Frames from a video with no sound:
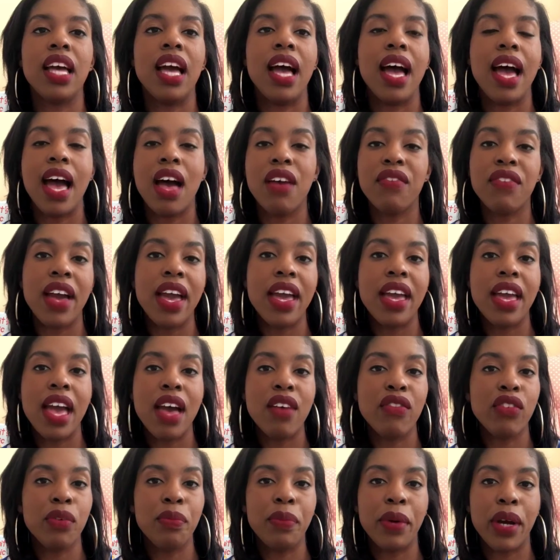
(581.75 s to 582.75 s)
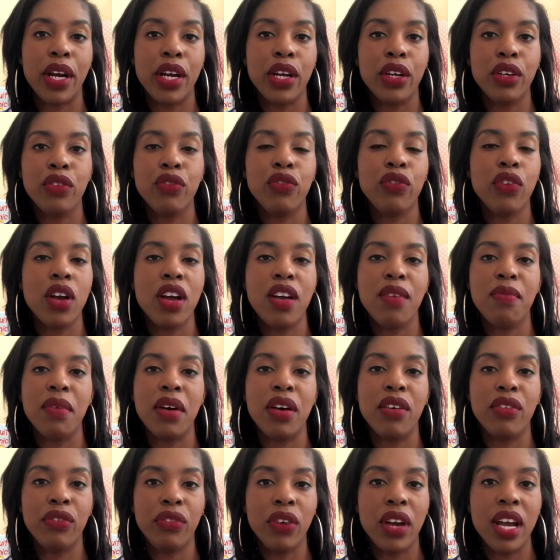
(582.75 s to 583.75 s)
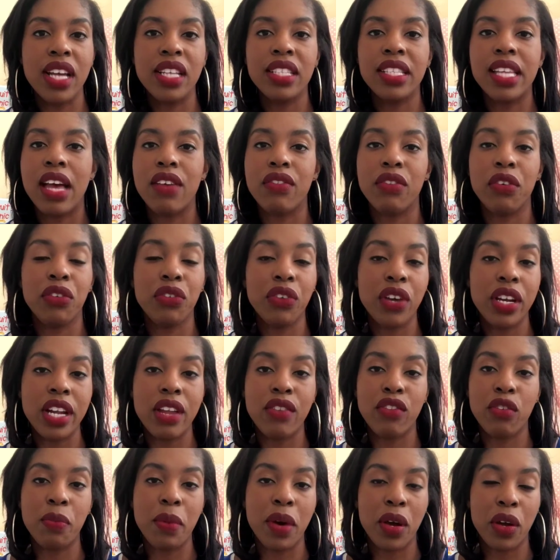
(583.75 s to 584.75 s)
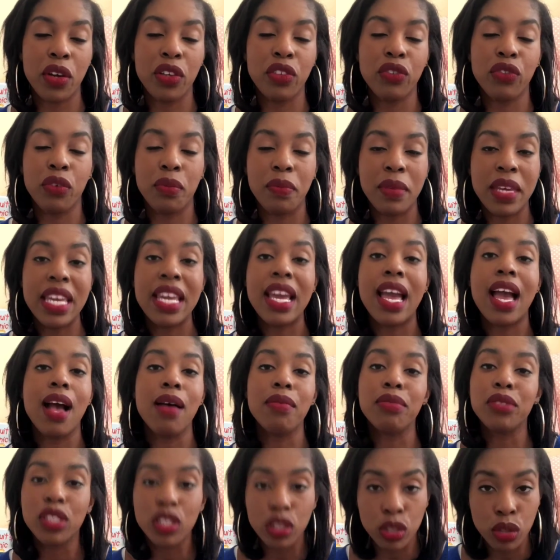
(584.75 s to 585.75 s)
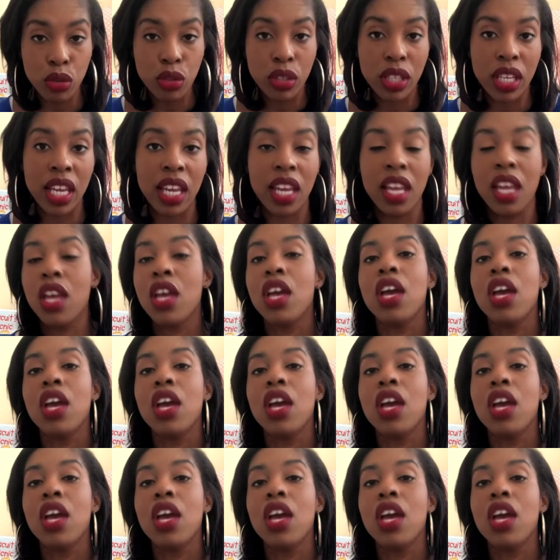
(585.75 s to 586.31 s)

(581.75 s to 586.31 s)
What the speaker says: Have I ever borrowed from a friend? Have a friend ever borrowed from me? Absolutely.